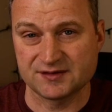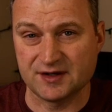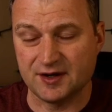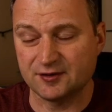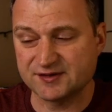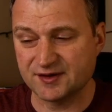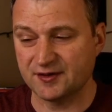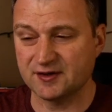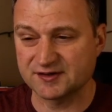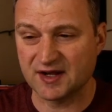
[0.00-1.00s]
See, here's the
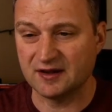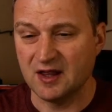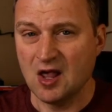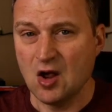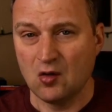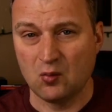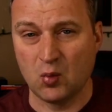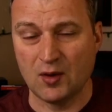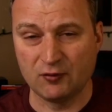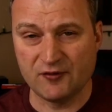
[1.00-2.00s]
thing is that
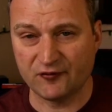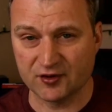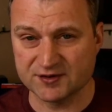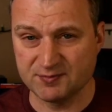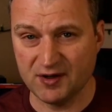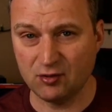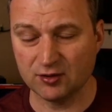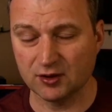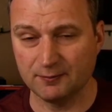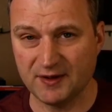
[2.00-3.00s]
when we first build our